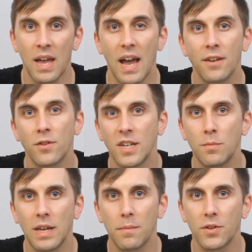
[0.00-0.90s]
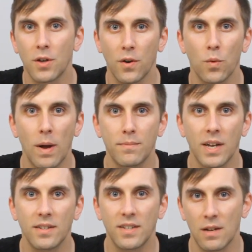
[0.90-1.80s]
and you'll need to be able to go to the
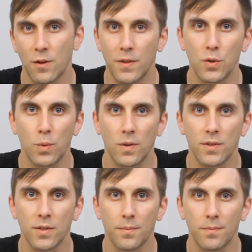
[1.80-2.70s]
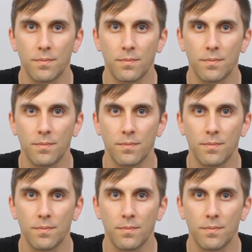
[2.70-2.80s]
website to download the tools.